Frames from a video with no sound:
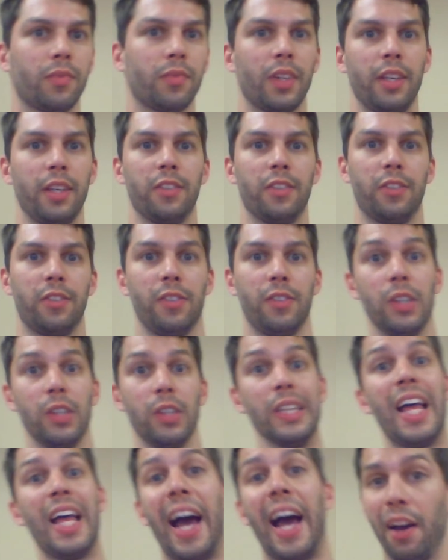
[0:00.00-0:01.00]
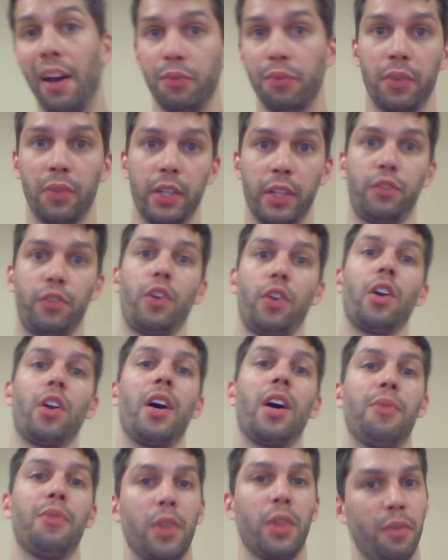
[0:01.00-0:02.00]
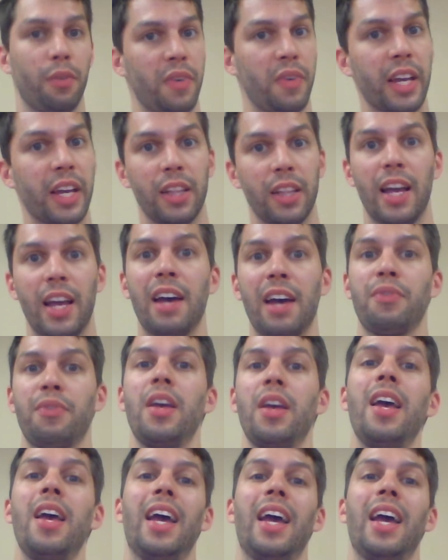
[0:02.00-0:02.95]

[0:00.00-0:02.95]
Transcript: is laugh, right? Start off with a fake laugh